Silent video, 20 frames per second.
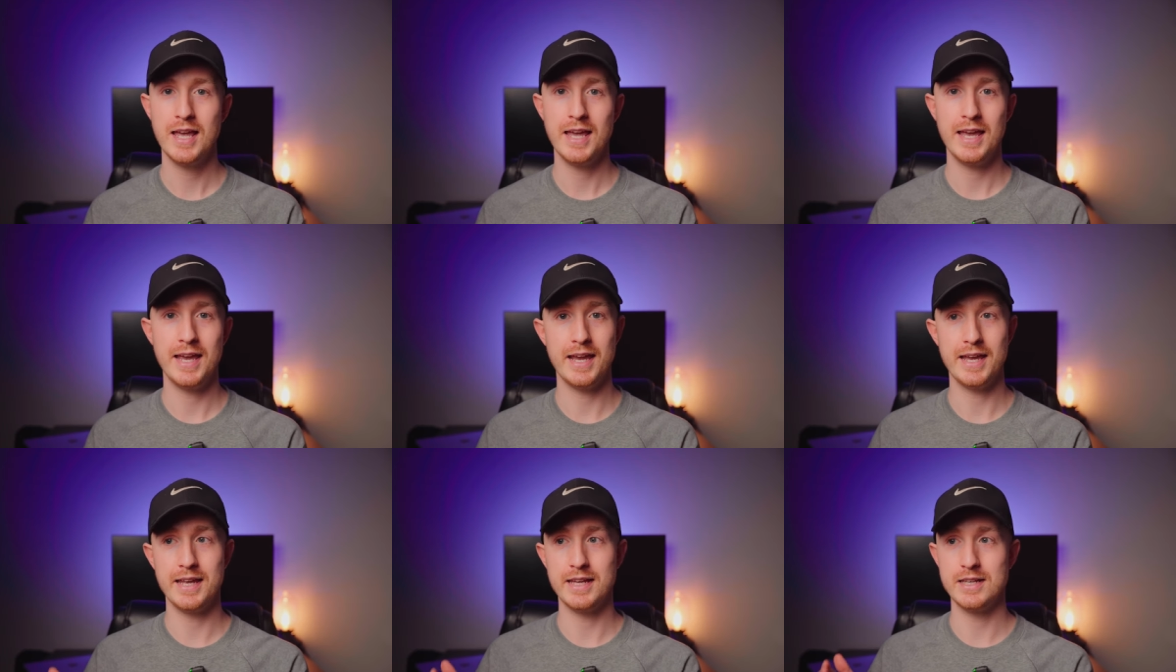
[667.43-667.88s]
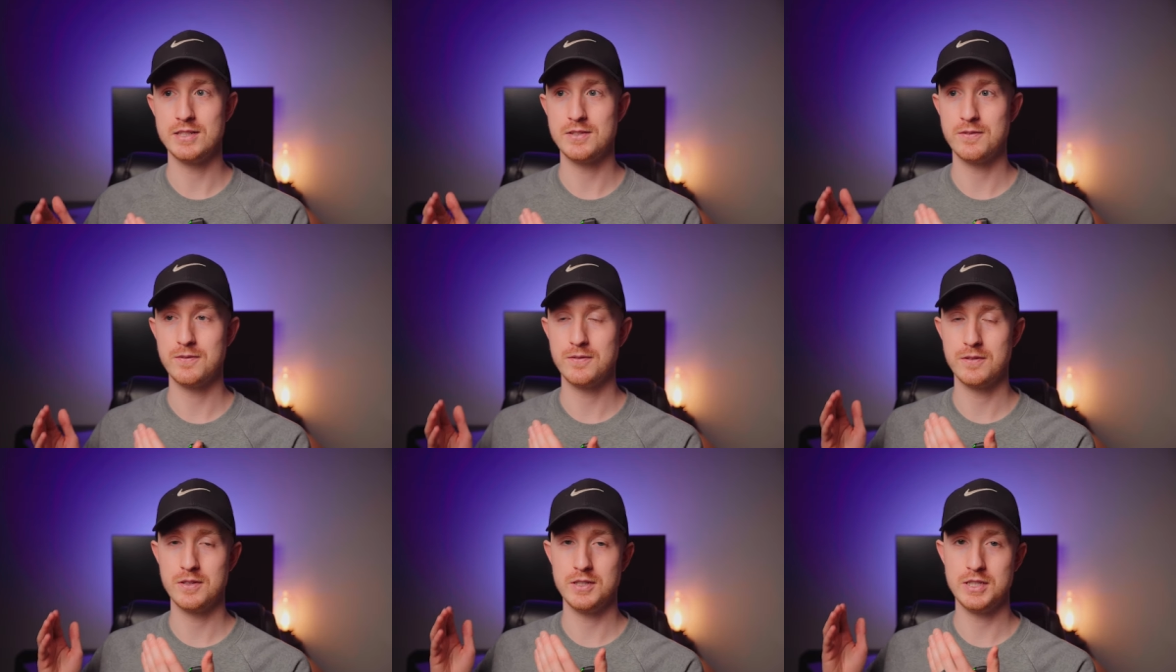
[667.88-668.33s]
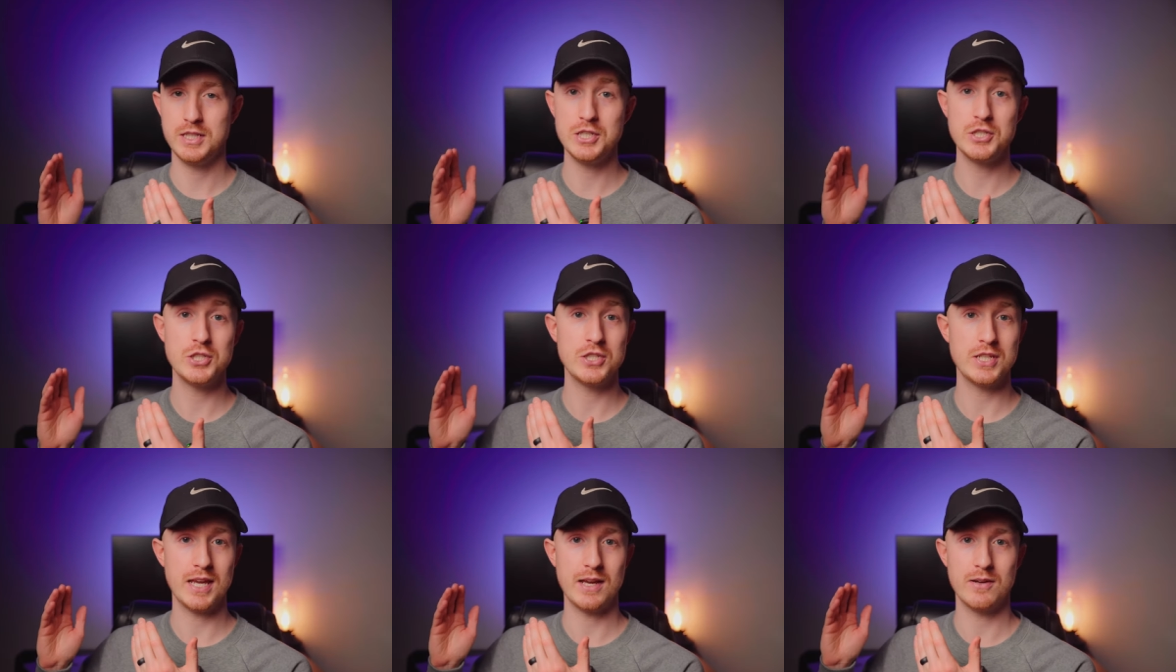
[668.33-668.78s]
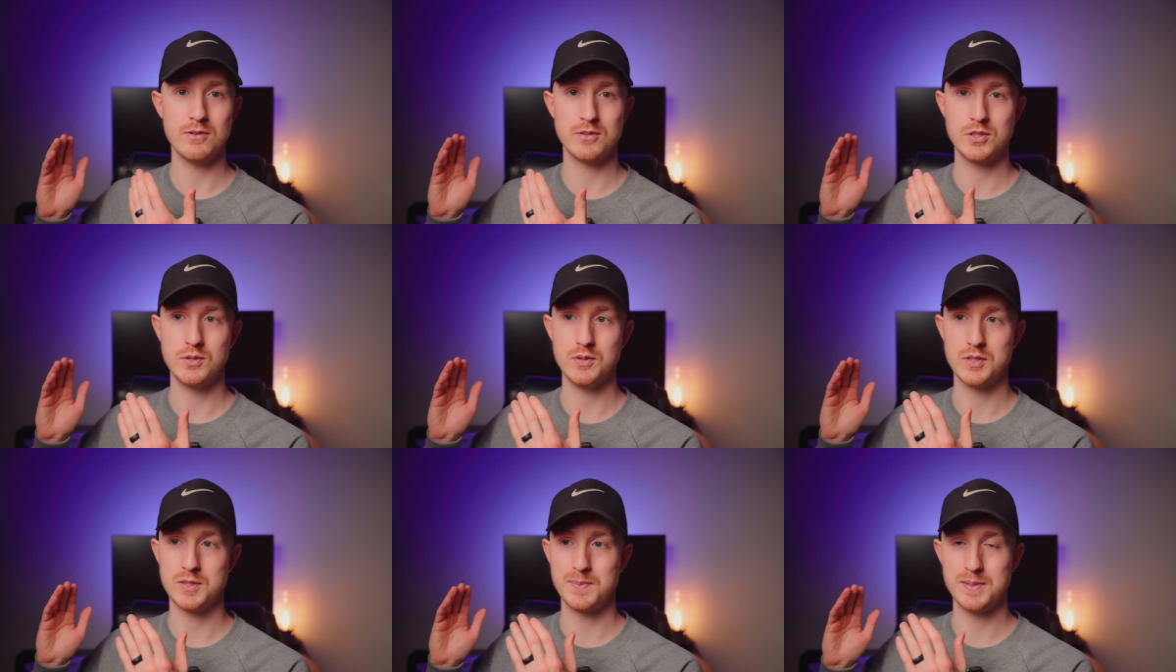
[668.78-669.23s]
and niche down
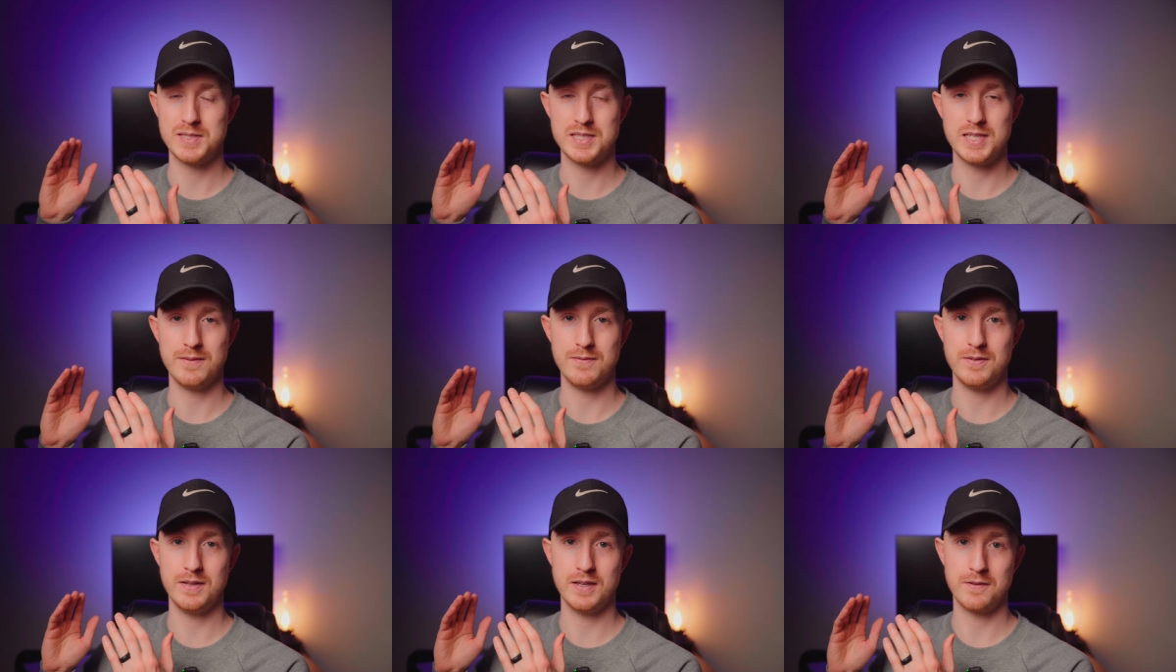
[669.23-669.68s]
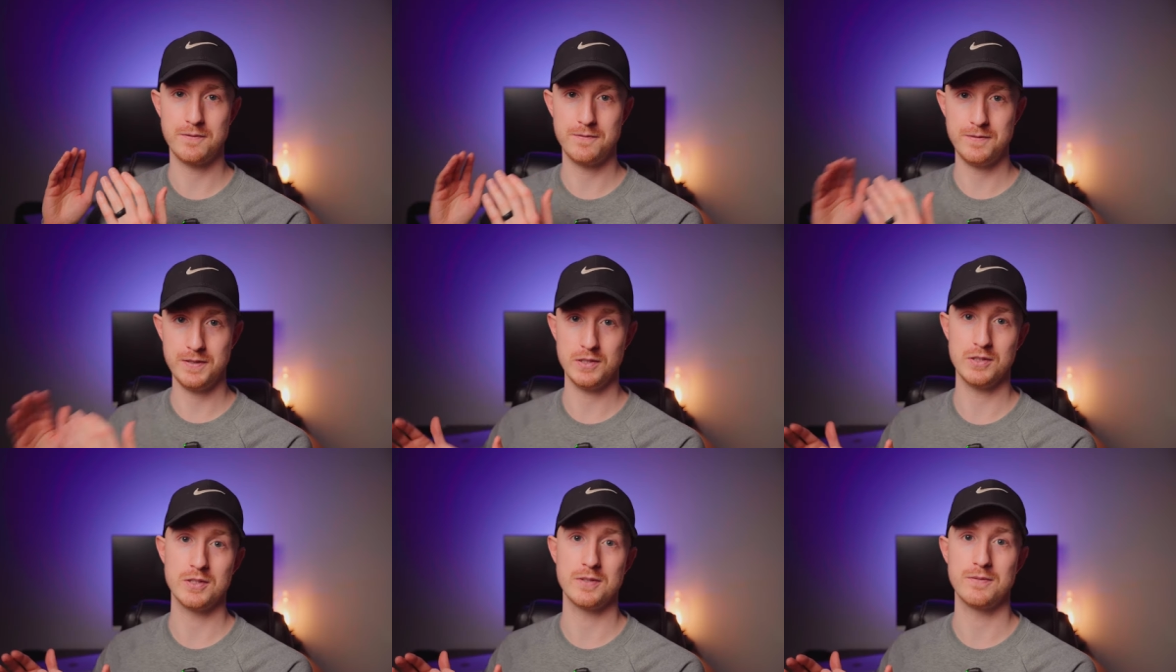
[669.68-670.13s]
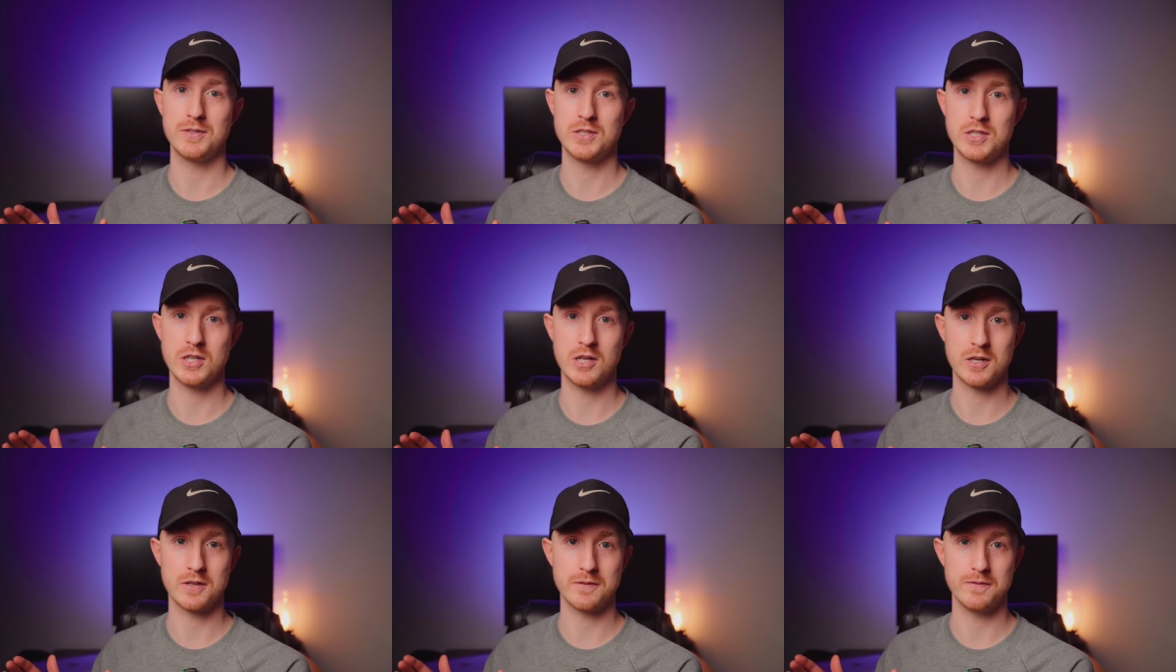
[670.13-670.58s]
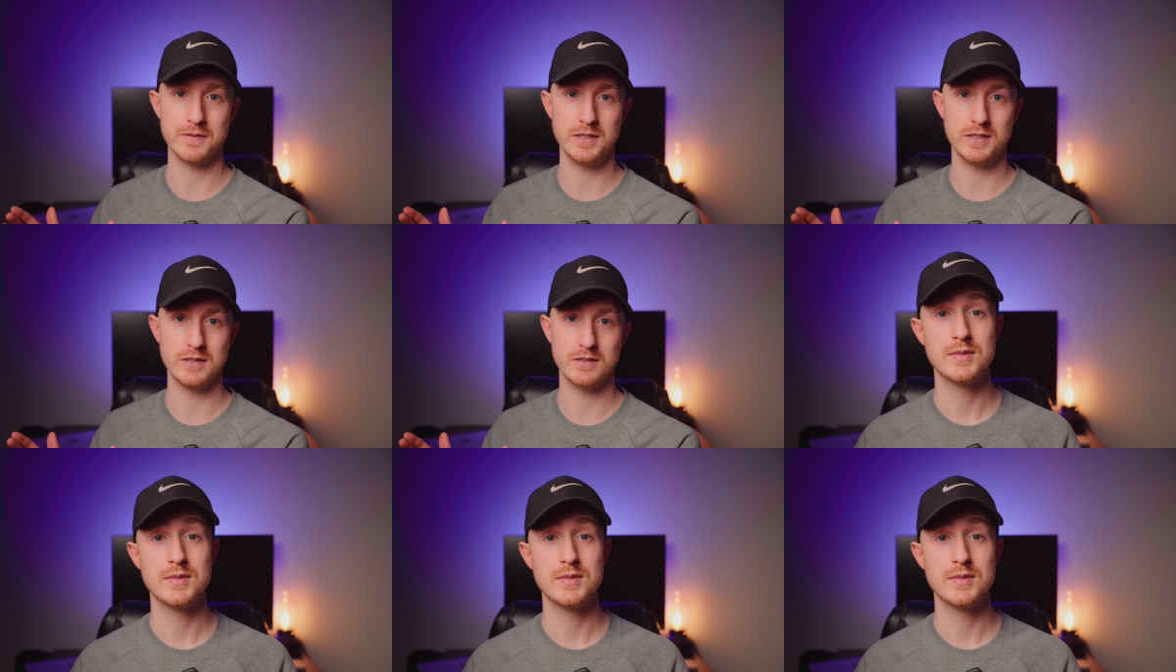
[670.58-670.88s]
to a specific field of photography.